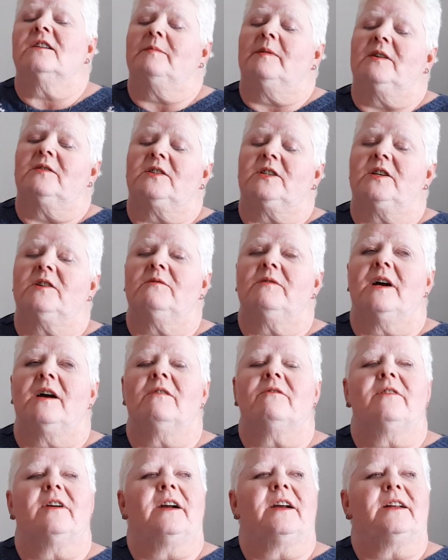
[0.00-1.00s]
two round
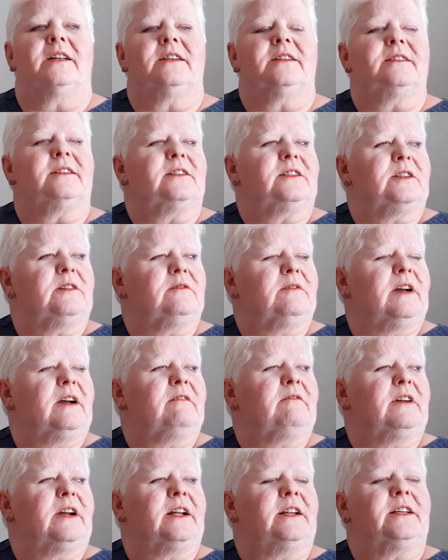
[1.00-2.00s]
grannies and two round
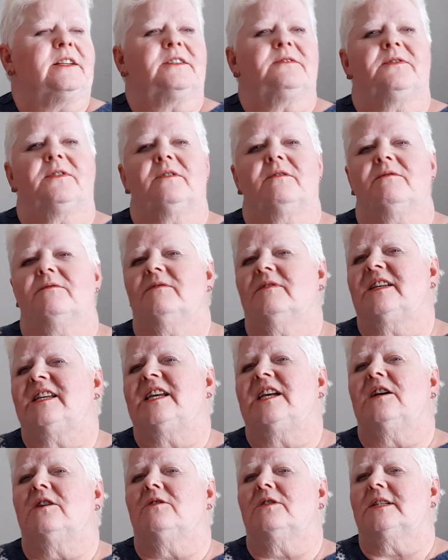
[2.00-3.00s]
grannies for
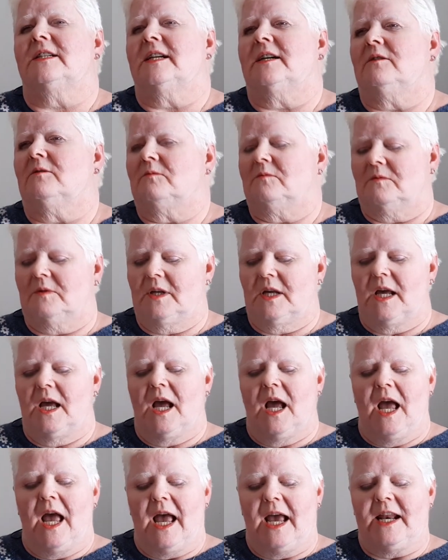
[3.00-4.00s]
years now
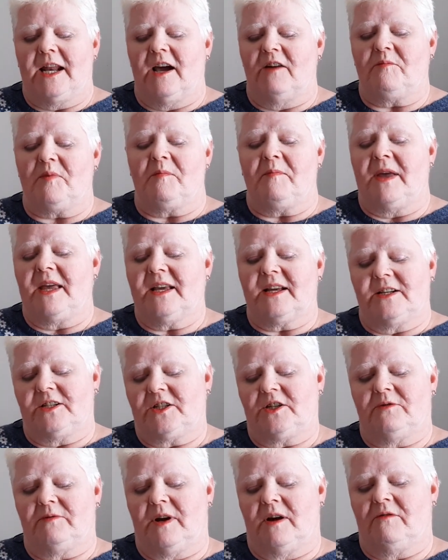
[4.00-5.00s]
and I've been making two
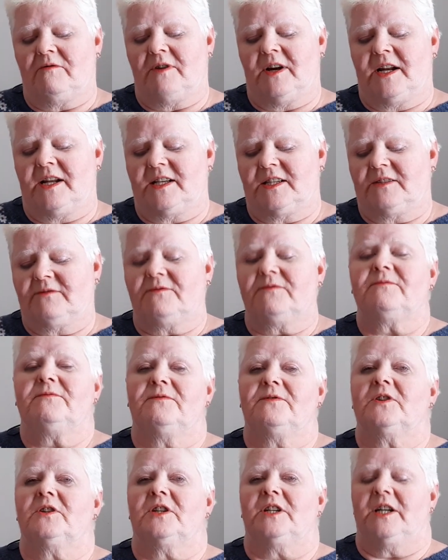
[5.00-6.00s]
round grannies for
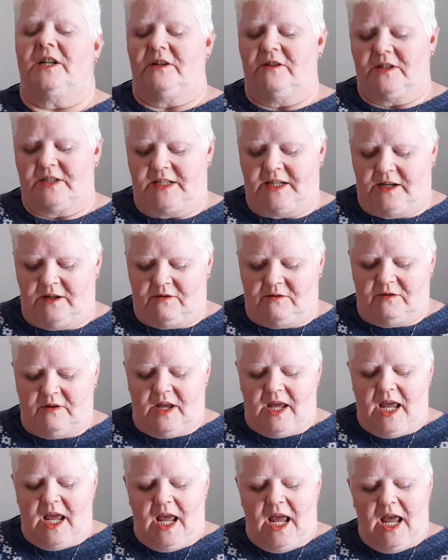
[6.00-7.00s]
years now.
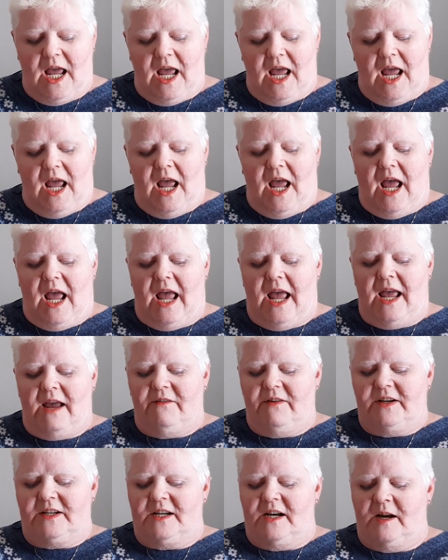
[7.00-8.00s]
Every
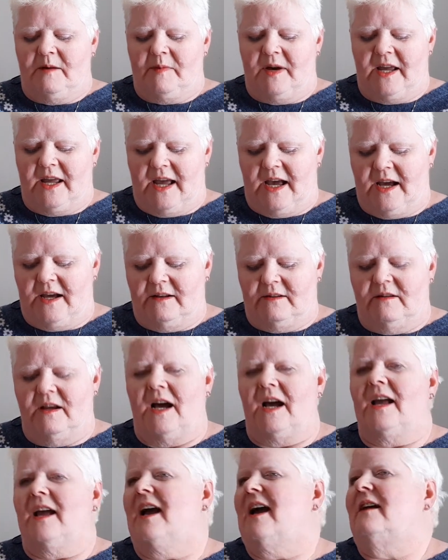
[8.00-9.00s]
time I had I
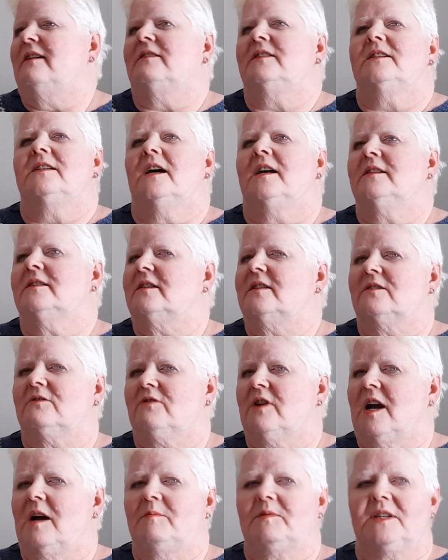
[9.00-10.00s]
had tons of
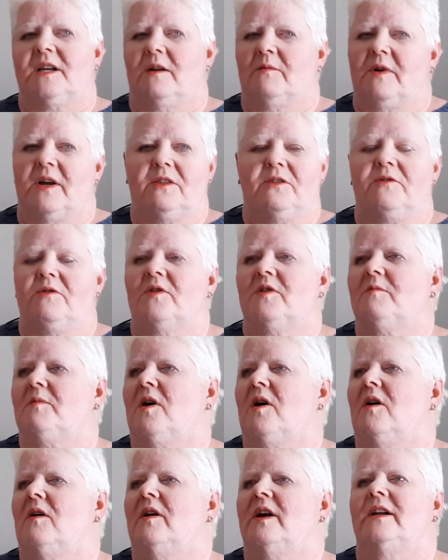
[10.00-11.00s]
scraps, I went through them
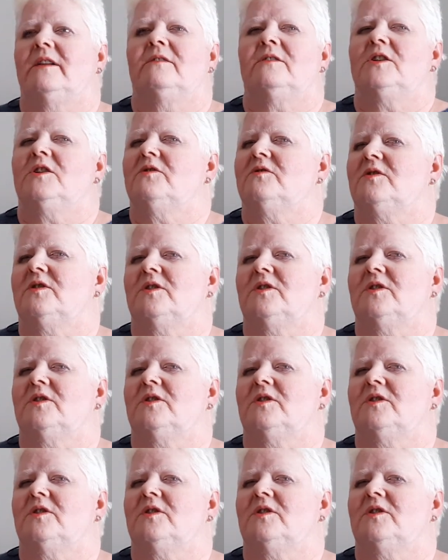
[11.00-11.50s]
all and used